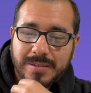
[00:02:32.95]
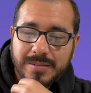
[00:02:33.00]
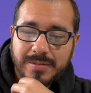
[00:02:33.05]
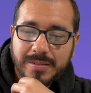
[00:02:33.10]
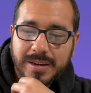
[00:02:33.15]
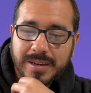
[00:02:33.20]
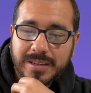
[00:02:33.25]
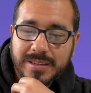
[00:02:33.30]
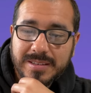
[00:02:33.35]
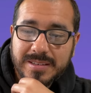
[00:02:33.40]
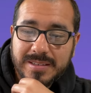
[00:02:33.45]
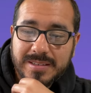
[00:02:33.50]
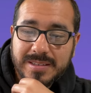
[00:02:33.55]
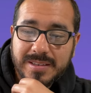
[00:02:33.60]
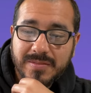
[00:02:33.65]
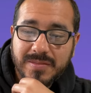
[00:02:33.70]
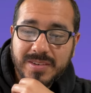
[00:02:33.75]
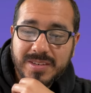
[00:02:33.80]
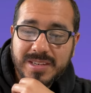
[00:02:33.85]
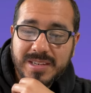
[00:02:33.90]
right? Because it's
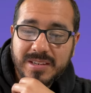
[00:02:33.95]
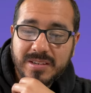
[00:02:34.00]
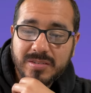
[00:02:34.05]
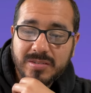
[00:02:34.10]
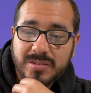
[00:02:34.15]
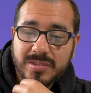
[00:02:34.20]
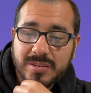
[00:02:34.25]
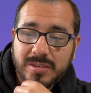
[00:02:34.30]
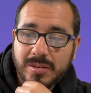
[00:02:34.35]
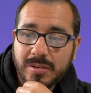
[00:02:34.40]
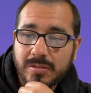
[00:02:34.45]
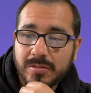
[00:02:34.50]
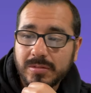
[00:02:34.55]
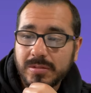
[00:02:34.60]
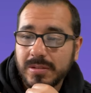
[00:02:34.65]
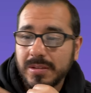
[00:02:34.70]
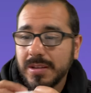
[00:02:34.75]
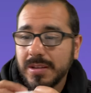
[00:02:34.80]
17 years ago.